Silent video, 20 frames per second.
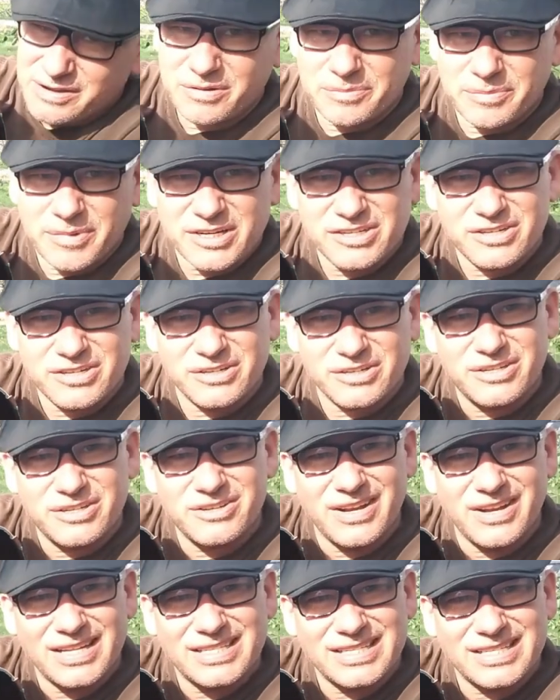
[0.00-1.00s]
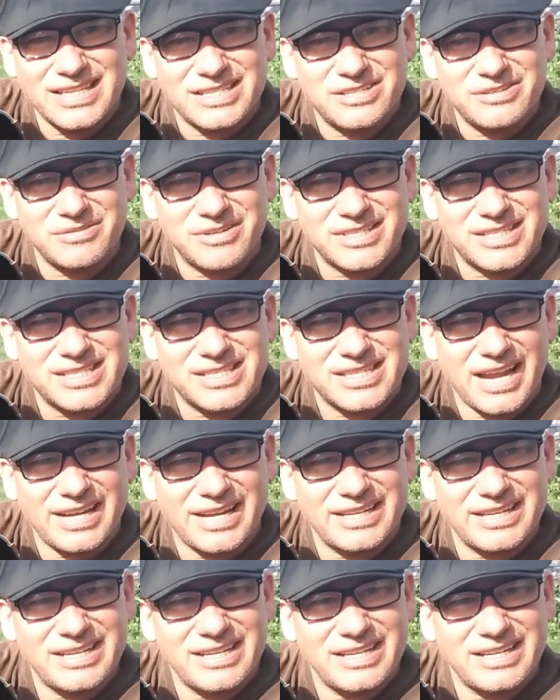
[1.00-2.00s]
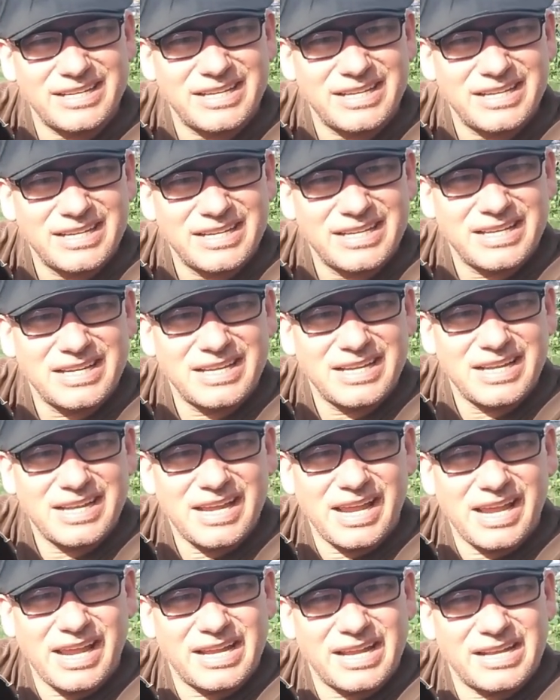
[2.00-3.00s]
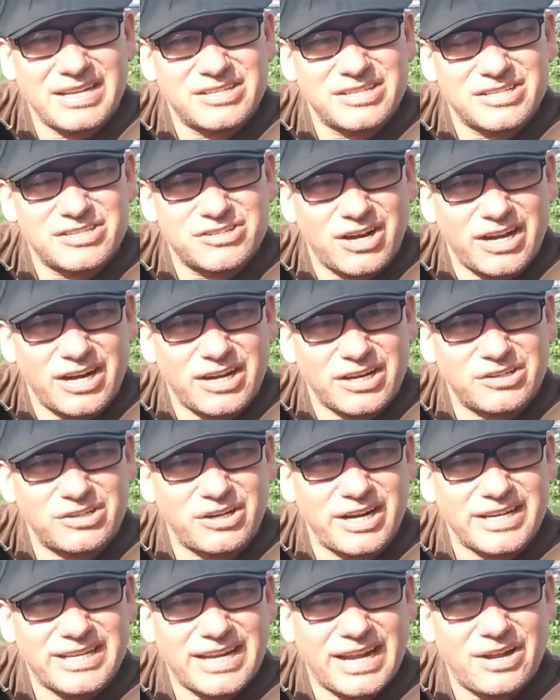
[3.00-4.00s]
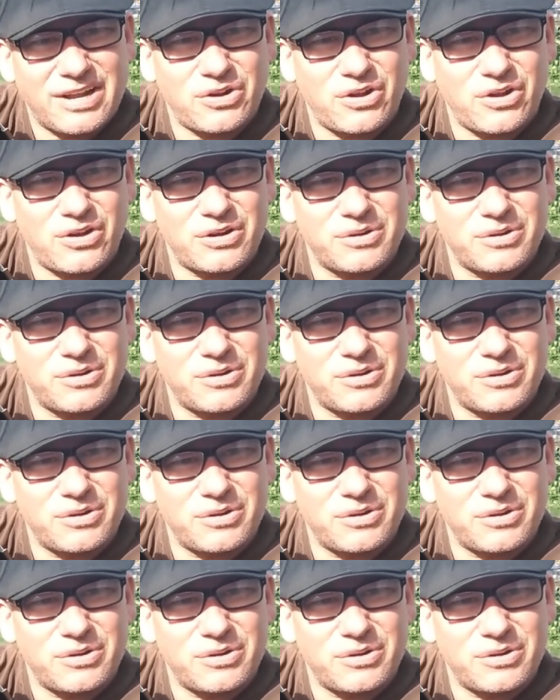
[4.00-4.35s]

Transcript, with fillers: I'm gonna make sure too not to get too excited and just try to crank down